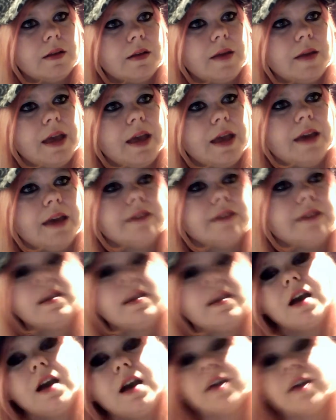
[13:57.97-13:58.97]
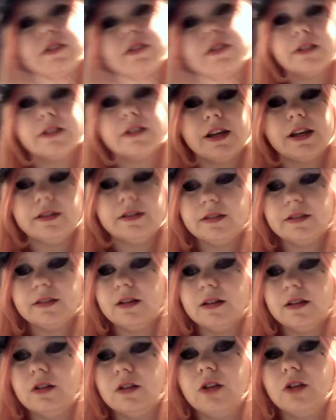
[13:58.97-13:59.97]
And I also liked
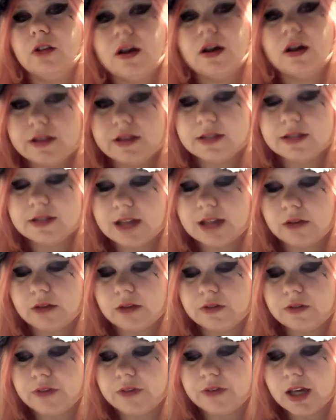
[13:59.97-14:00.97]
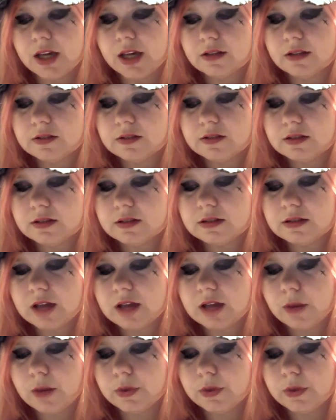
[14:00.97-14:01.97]
a lot of the sound effects that
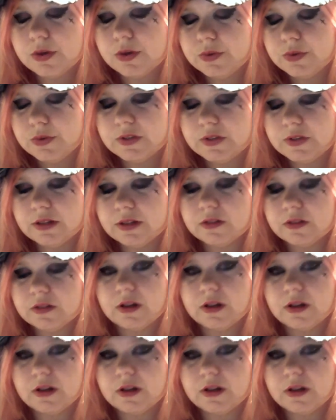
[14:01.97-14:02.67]
were used in the